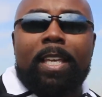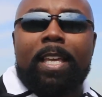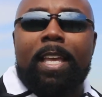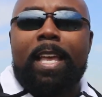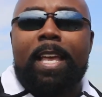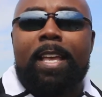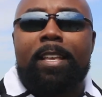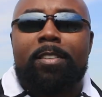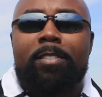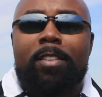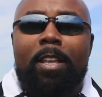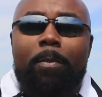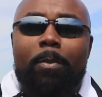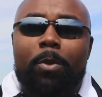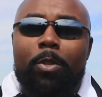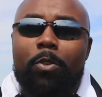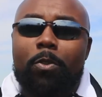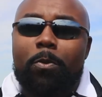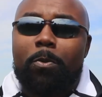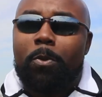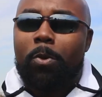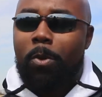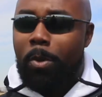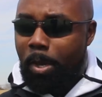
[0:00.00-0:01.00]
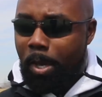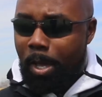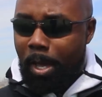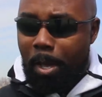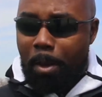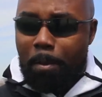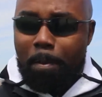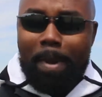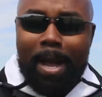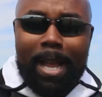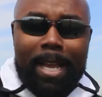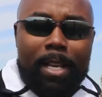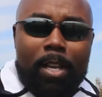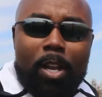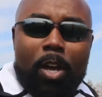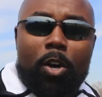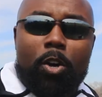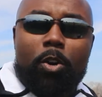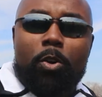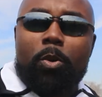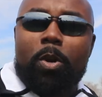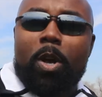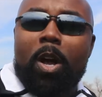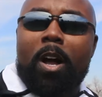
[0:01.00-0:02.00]
As some of you might
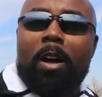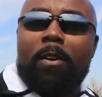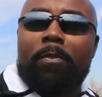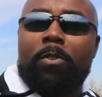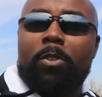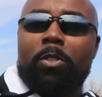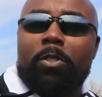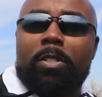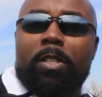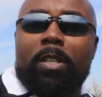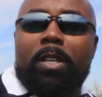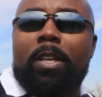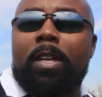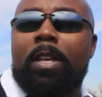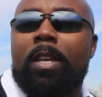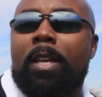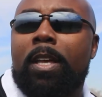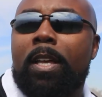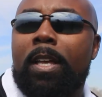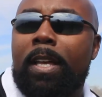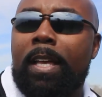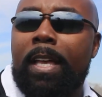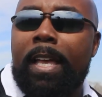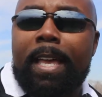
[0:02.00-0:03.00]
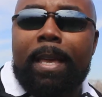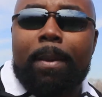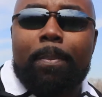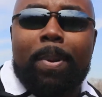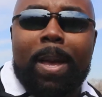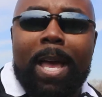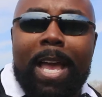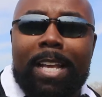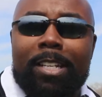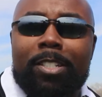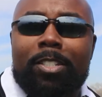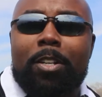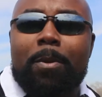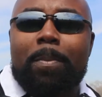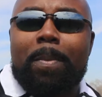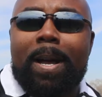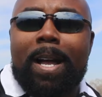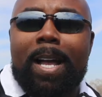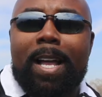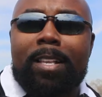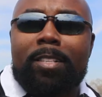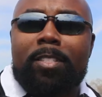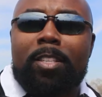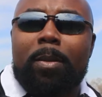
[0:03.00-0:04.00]
know, golf is a passion of
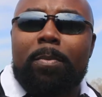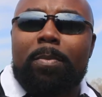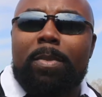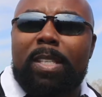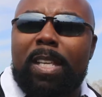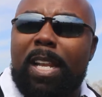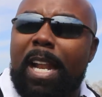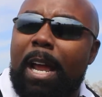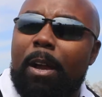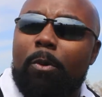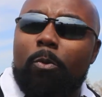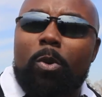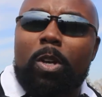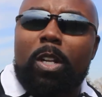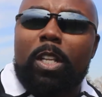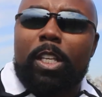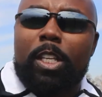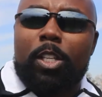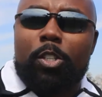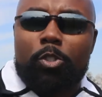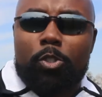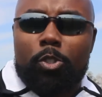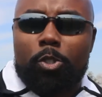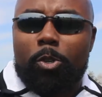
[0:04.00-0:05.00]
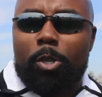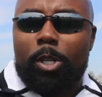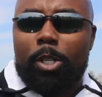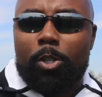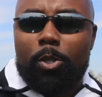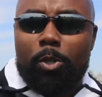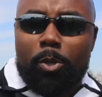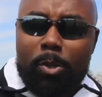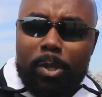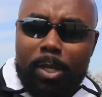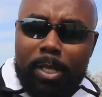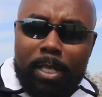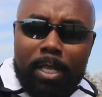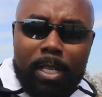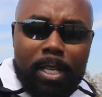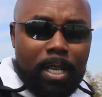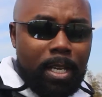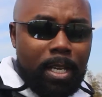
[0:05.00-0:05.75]
mine, something that I really enjoy doing.